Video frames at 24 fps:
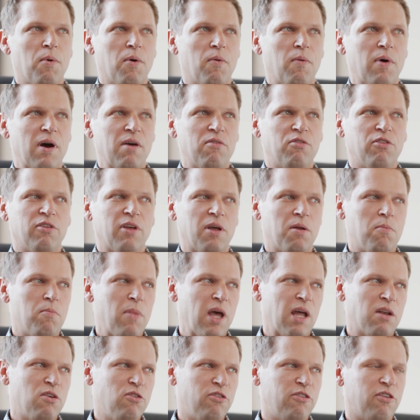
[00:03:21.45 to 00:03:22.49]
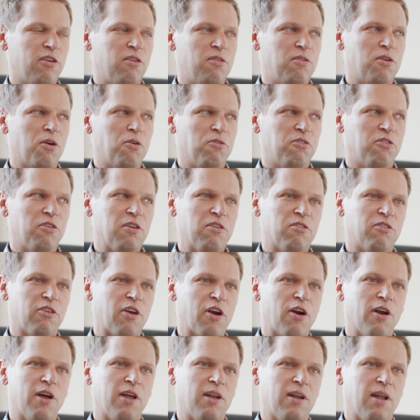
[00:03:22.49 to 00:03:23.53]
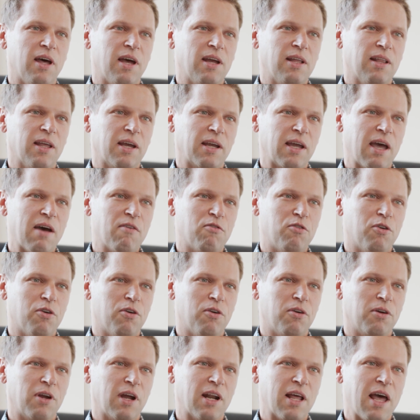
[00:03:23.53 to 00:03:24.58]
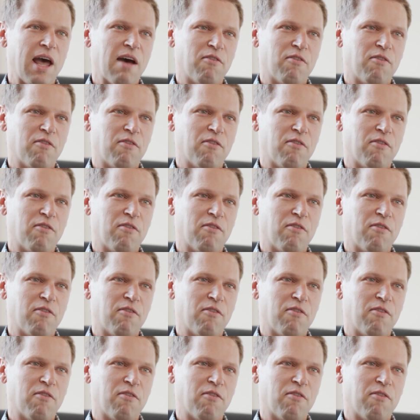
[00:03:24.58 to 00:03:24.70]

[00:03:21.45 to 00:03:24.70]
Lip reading: My wife said, man, you should go see Sarah at night, like after